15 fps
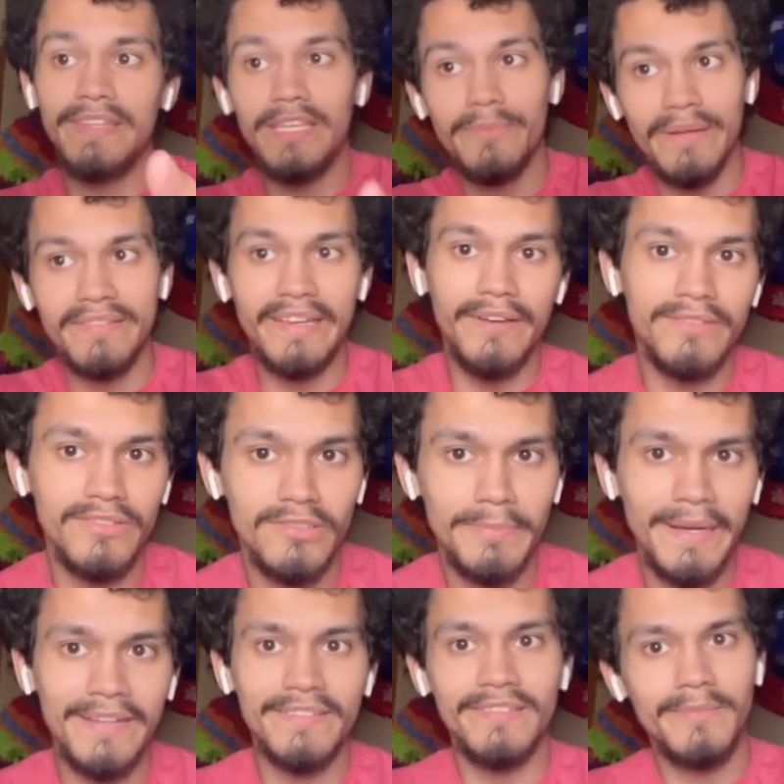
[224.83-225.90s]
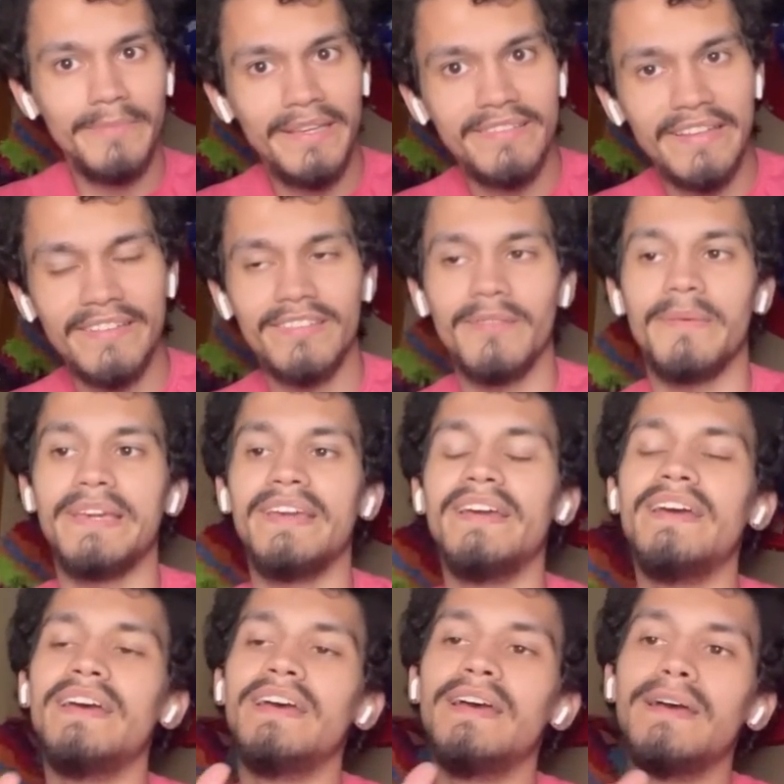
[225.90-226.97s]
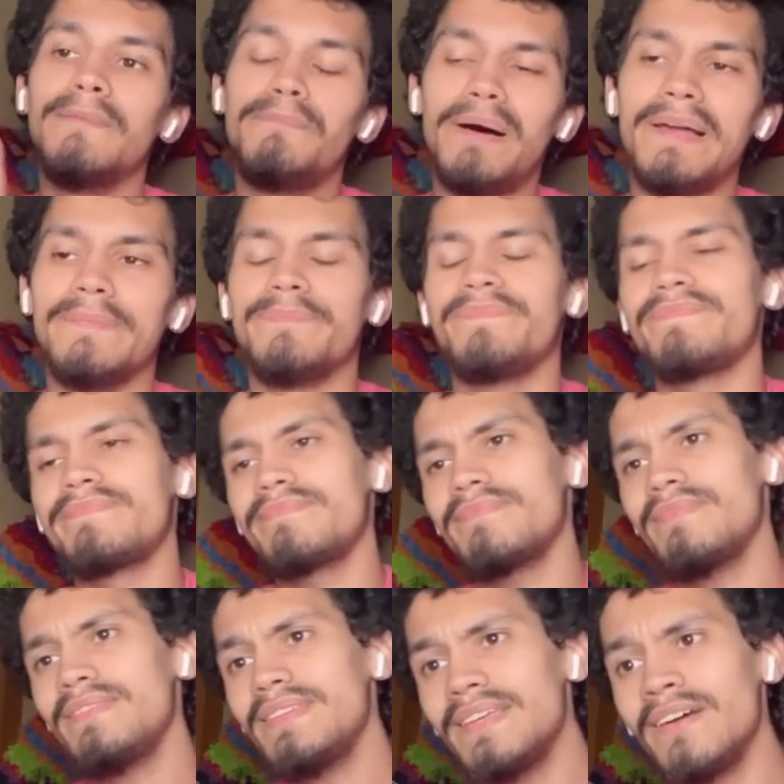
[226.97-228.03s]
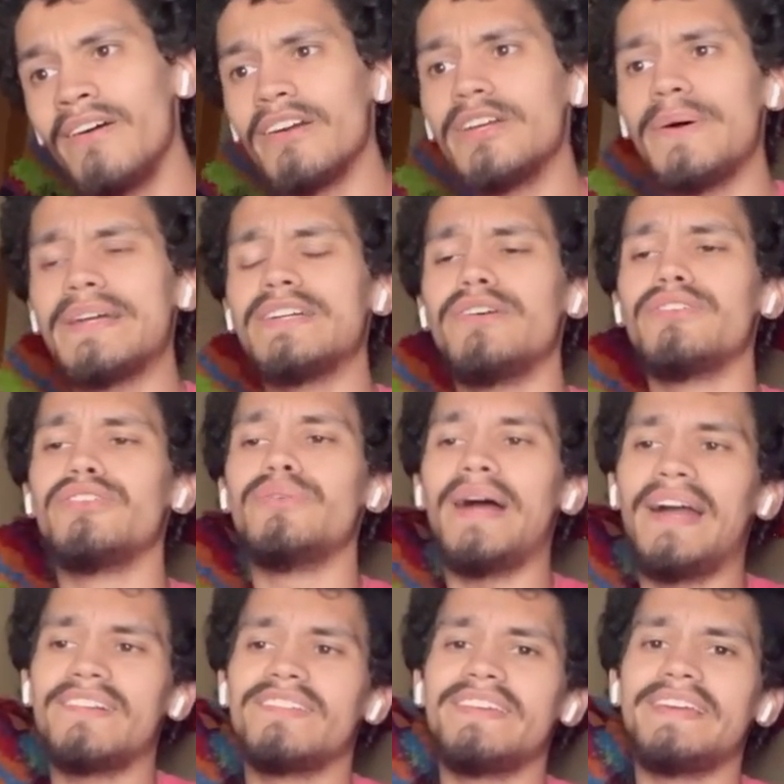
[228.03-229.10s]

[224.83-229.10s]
He went down 2 spots. Makes sense to me. But RUI Goku actually